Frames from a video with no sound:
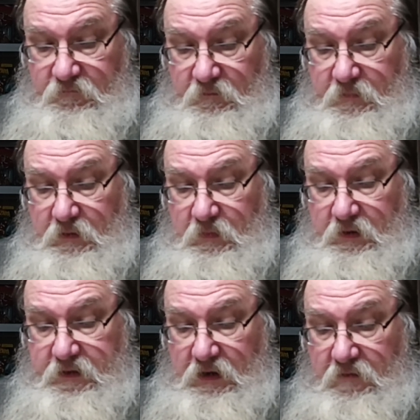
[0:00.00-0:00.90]
Belmont,
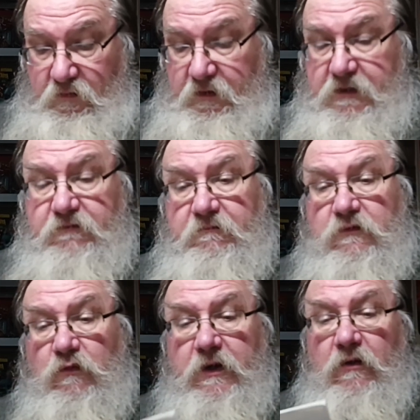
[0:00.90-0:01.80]
California. This is from
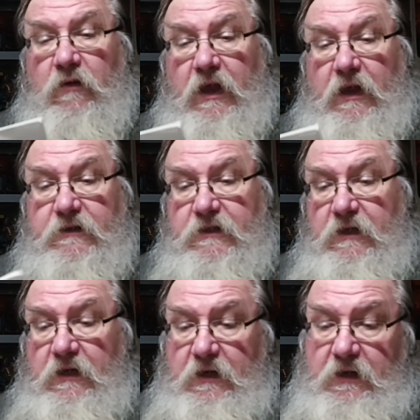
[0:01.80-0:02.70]
2008.
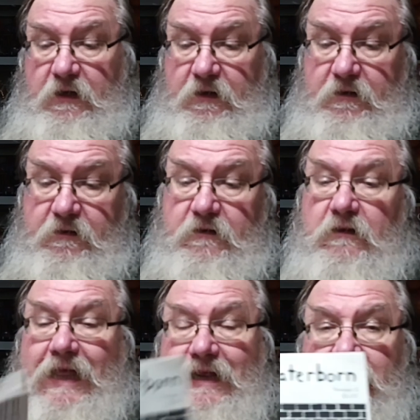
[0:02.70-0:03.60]

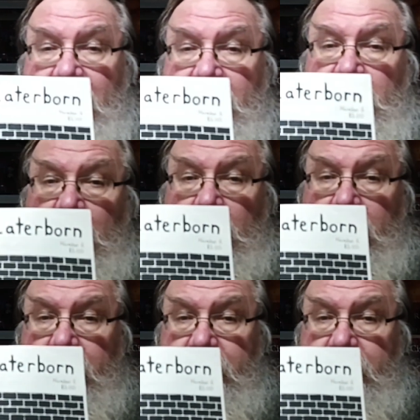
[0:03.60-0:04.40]
Later born.